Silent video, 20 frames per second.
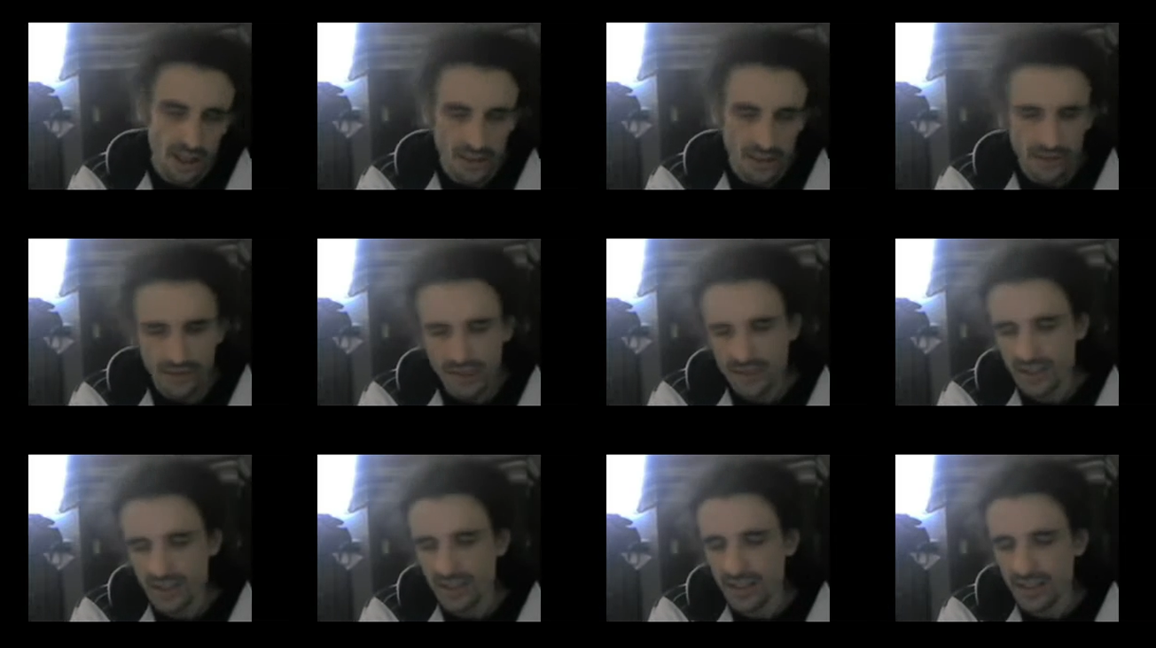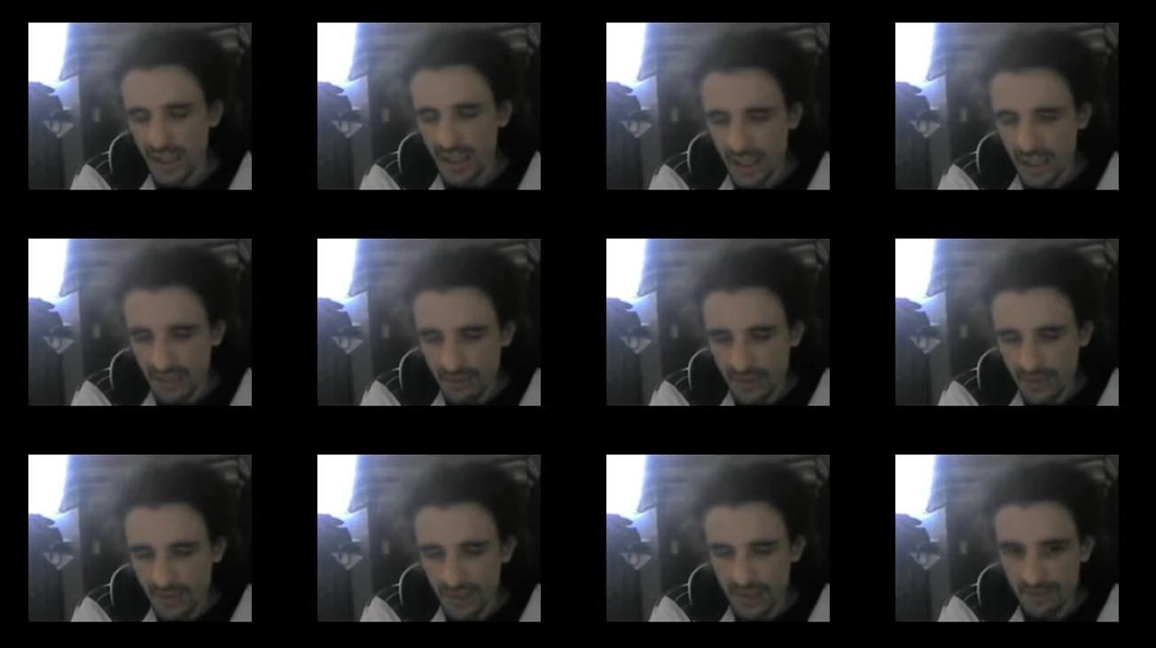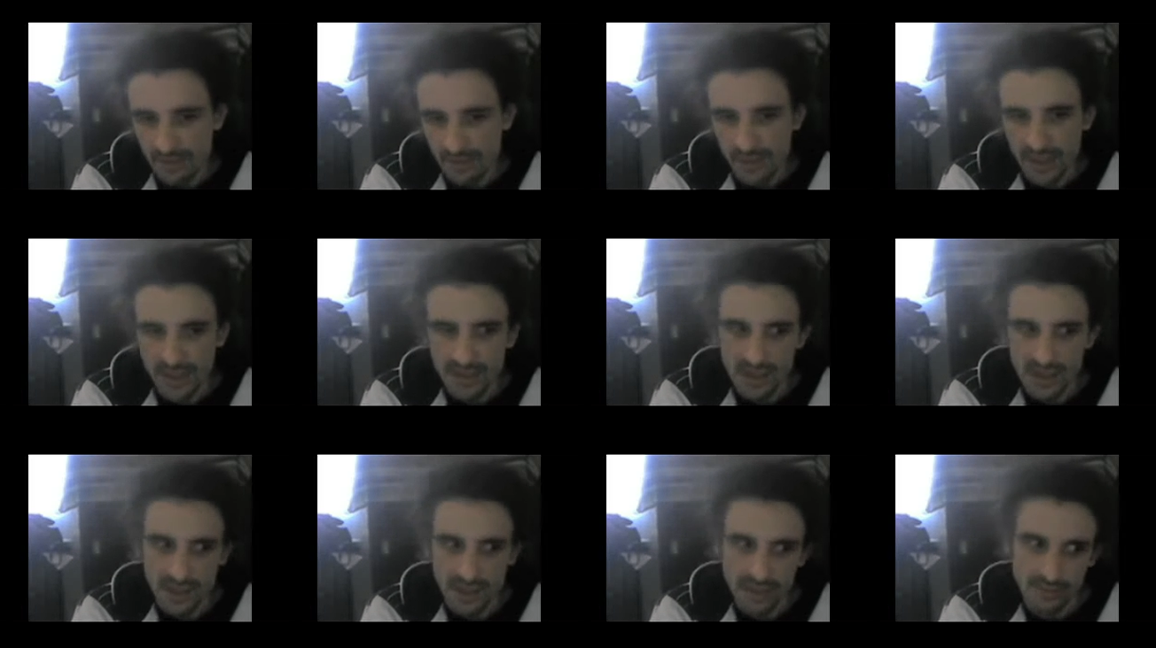Are you actually telling me that
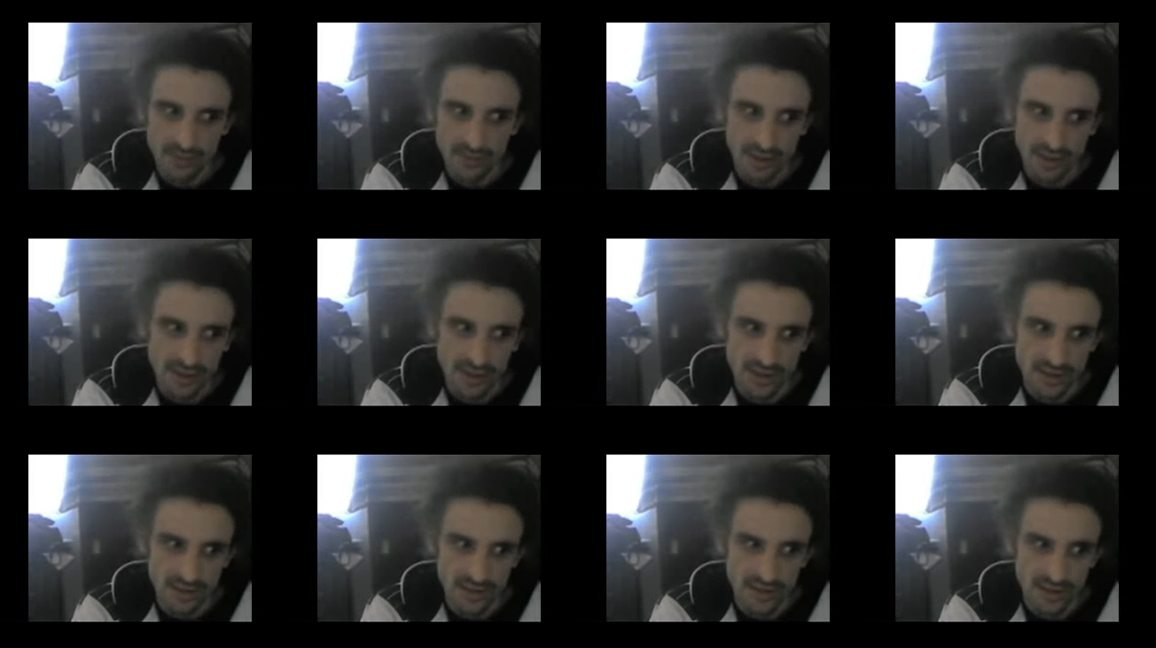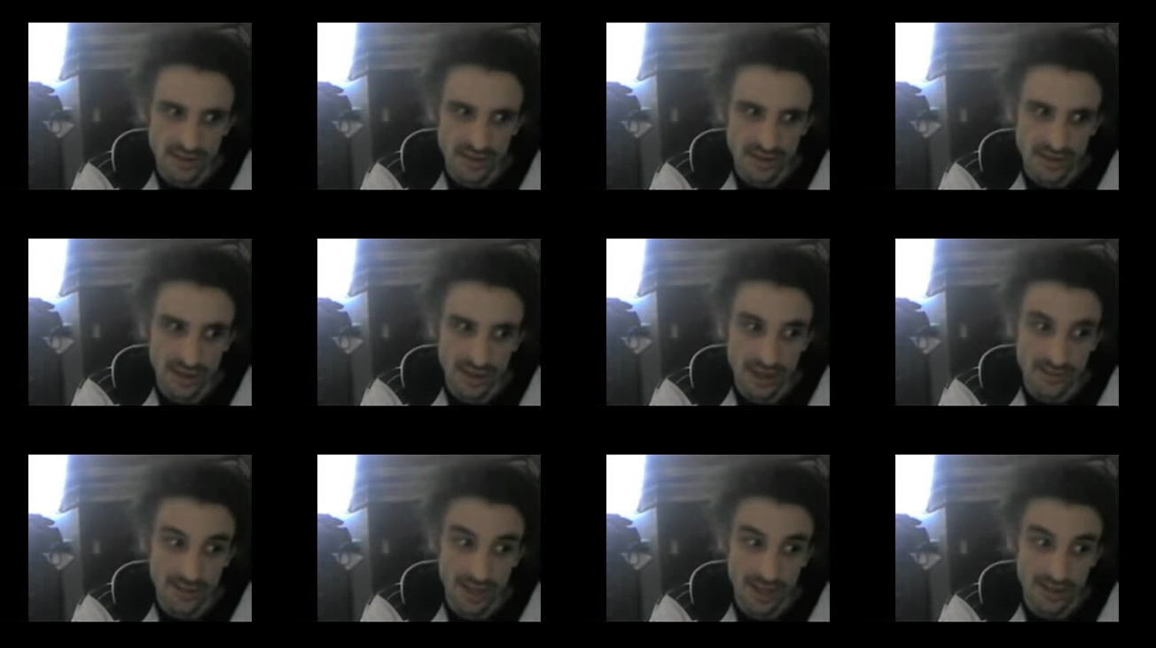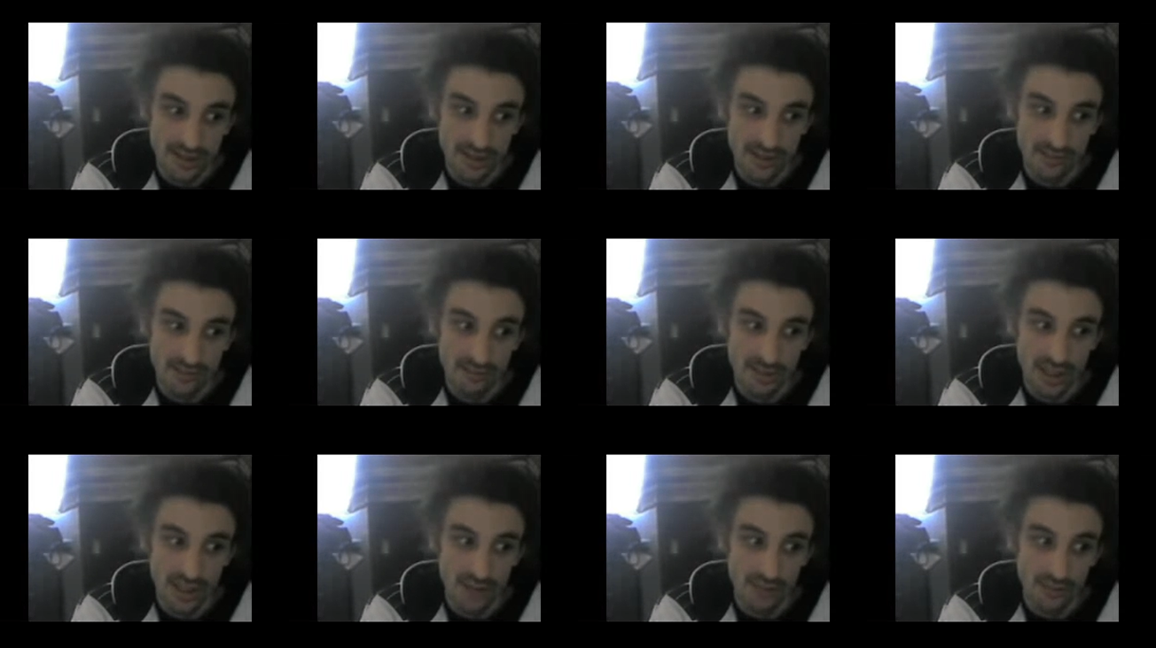being sexually assaulted is any better
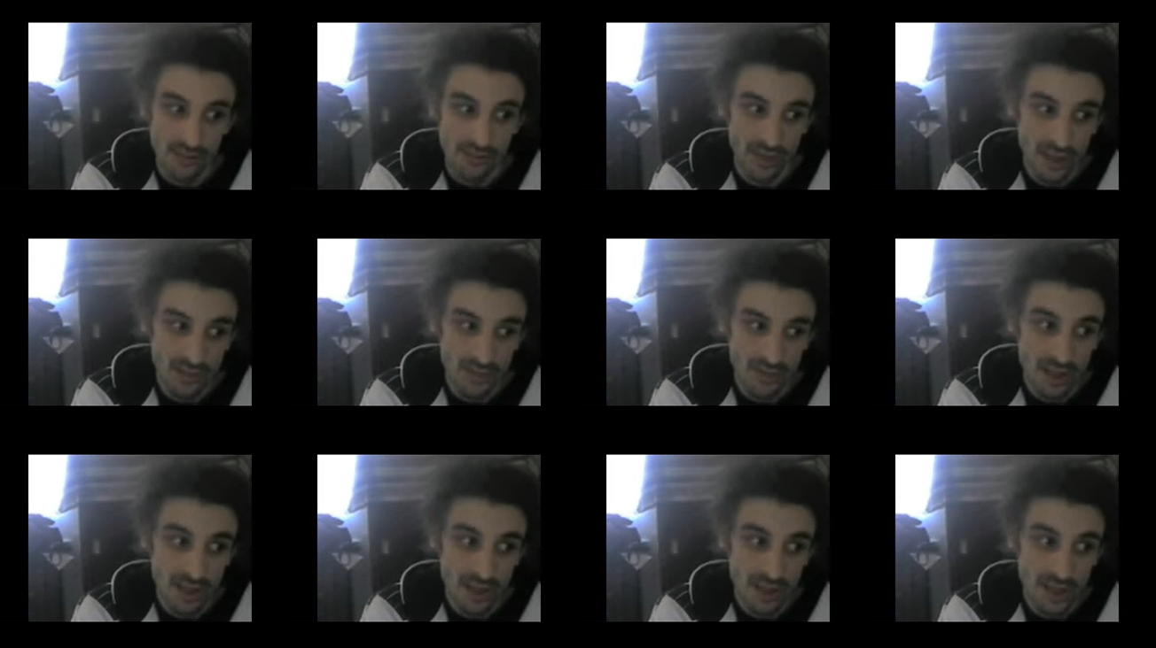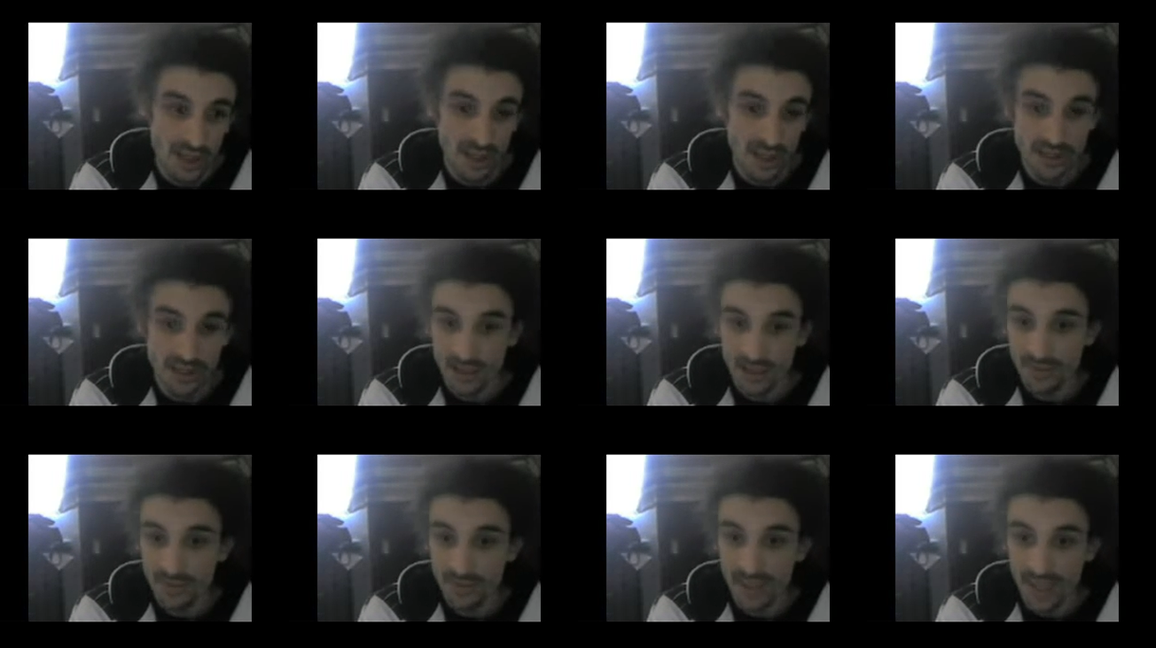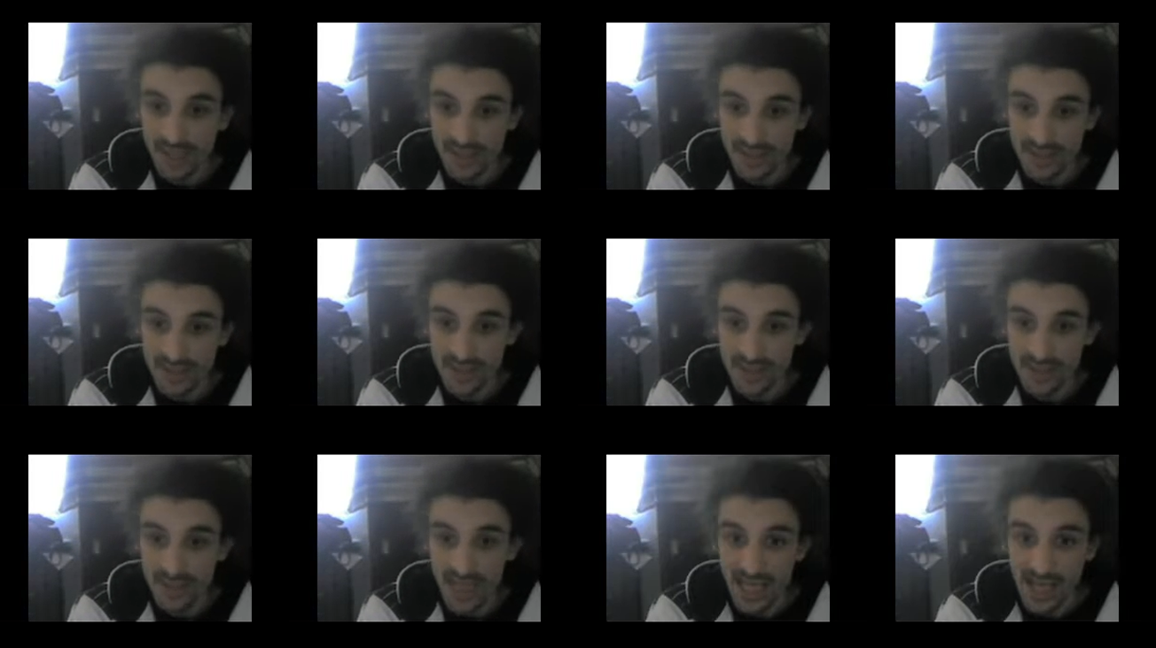than being raped? In some
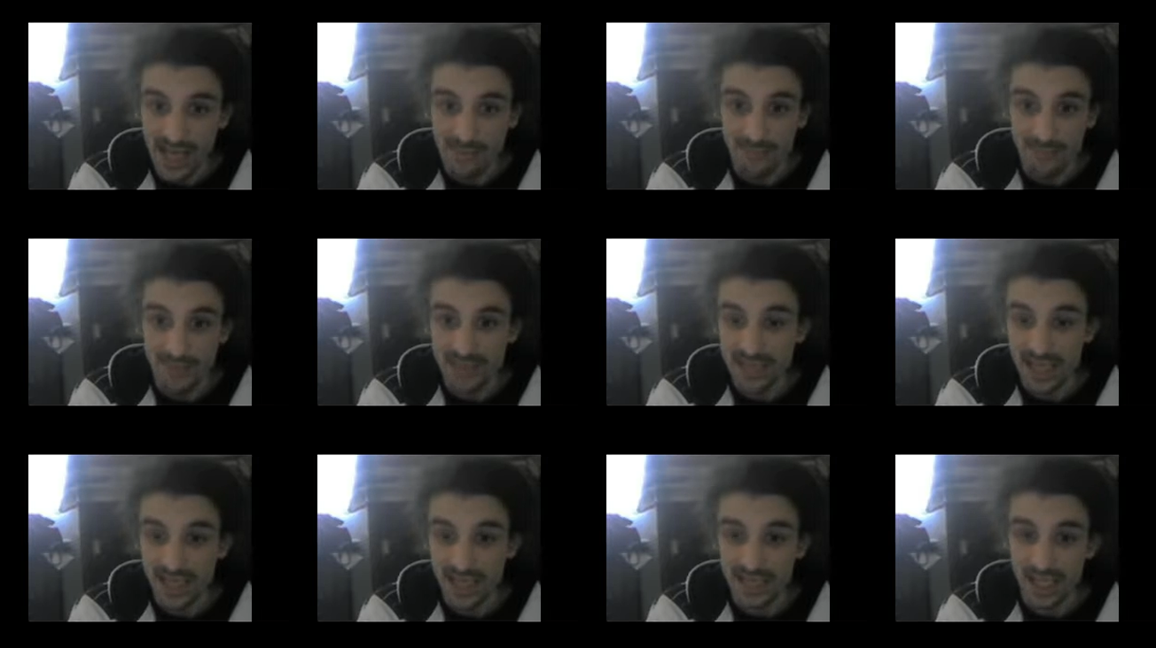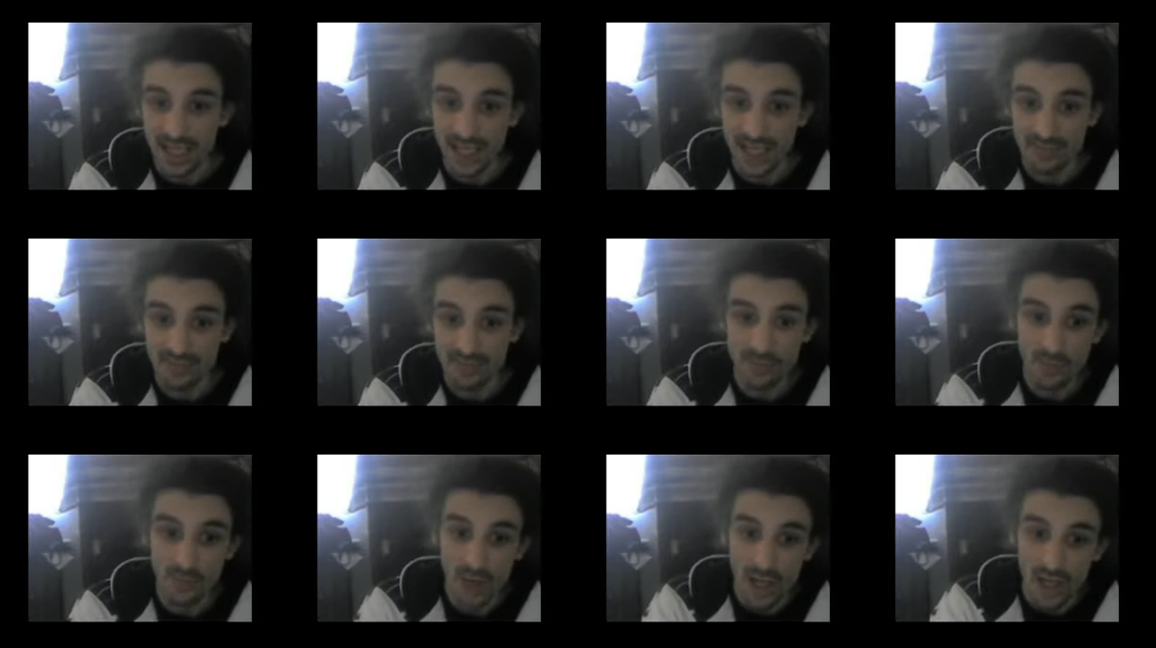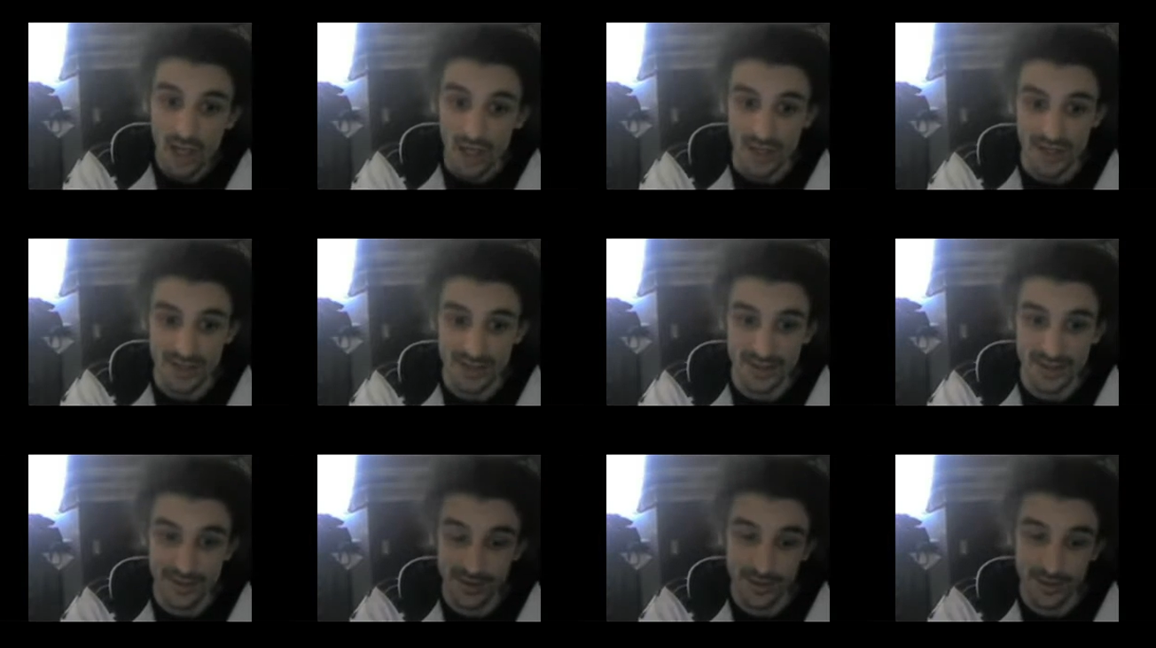cases, it can be ten times
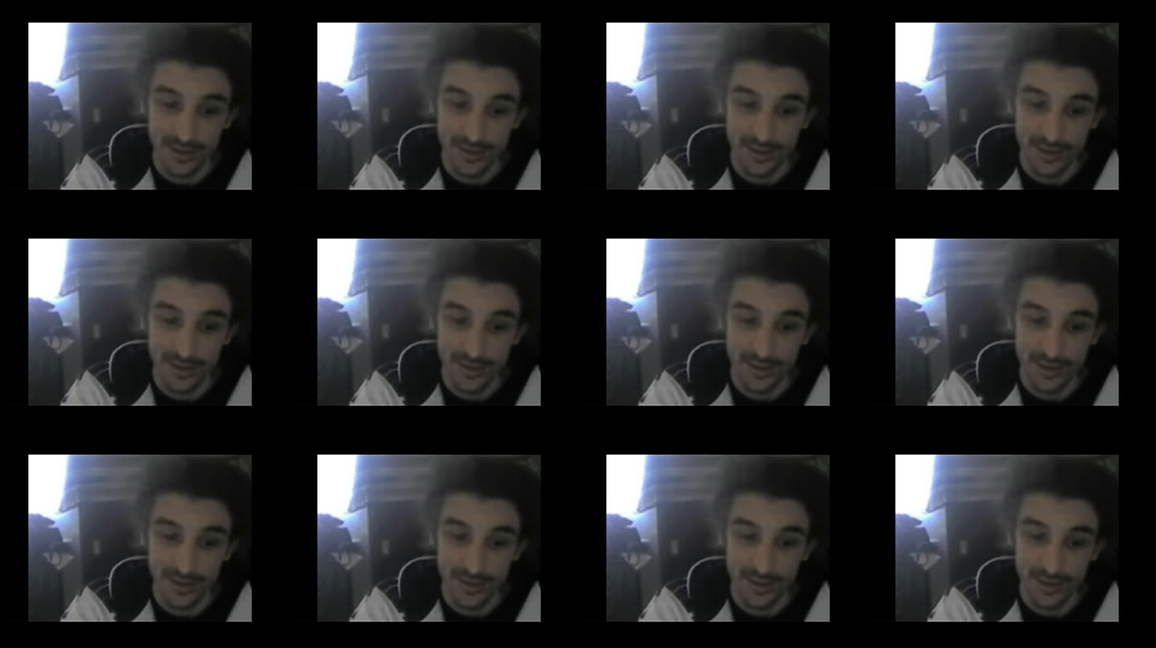worse.